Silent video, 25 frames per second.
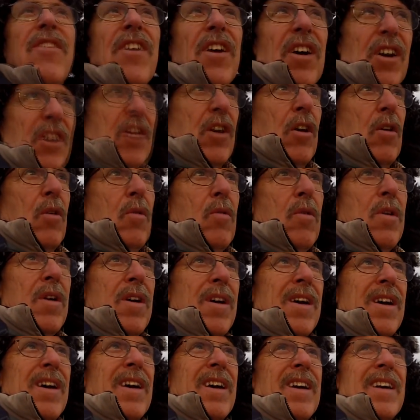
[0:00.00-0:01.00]
it a go.
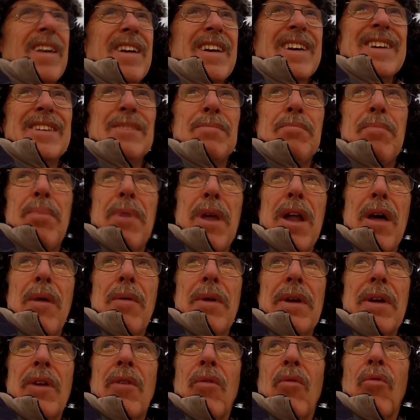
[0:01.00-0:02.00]
It's
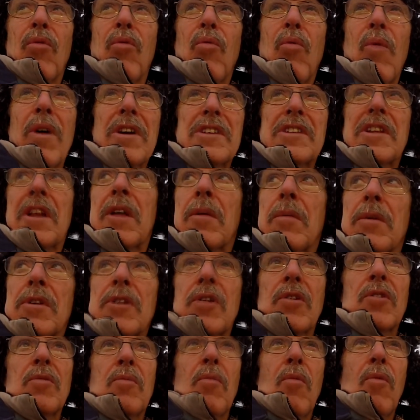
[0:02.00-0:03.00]
blowing northwesterly, which
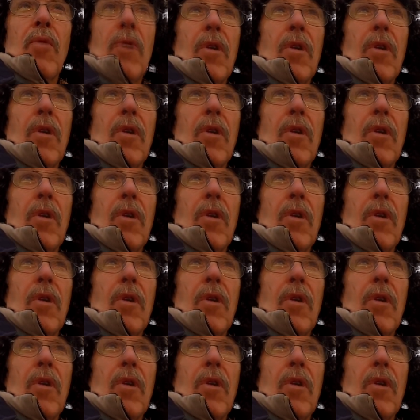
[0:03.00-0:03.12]
looks more